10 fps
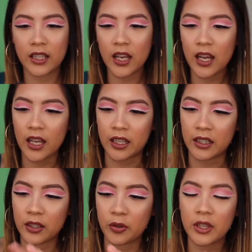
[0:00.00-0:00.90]

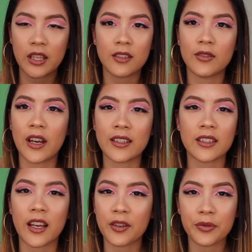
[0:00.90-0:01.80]
god. Okay, you
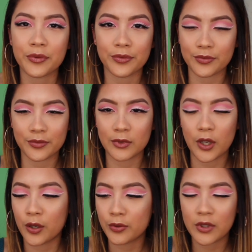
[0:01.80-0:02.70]
guys, I don't
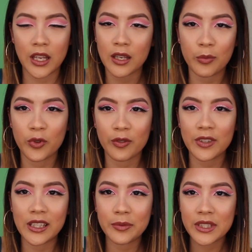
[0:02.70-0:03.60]
own any
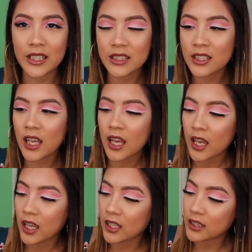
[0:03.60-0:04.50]
Morphe lipsticks,
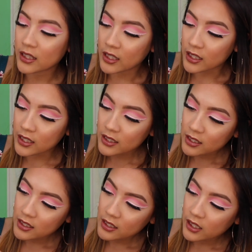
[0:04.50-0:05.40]
and
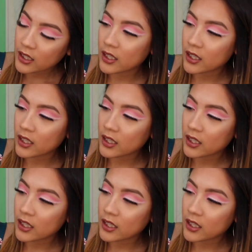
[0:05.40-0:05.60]
this